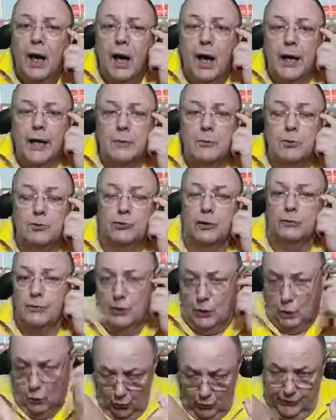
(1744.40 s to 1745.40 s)
and I'm also
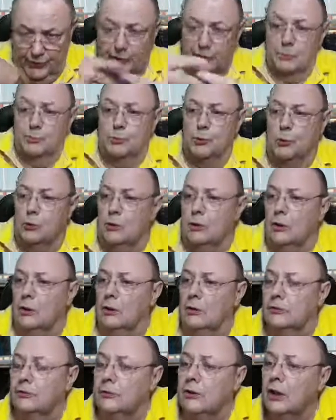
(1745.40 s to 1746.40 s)
recording the
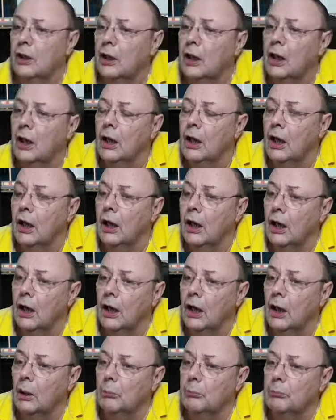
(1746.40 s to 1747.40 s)
broadcast
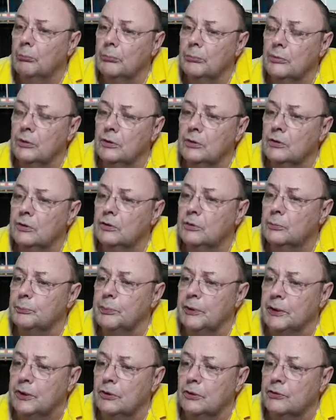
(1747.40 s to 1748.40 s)

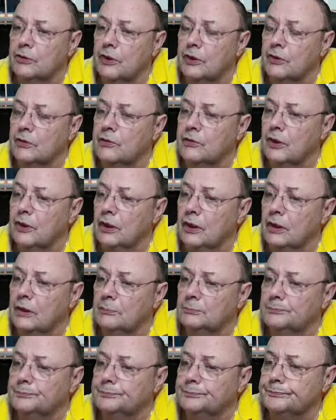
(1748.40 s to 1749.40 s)
because it's
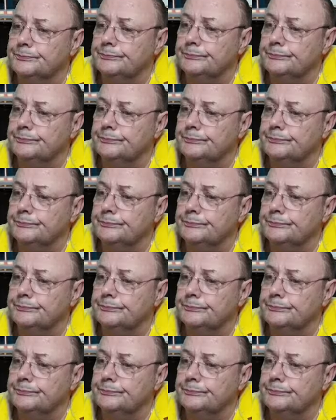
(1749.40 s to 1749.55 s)
then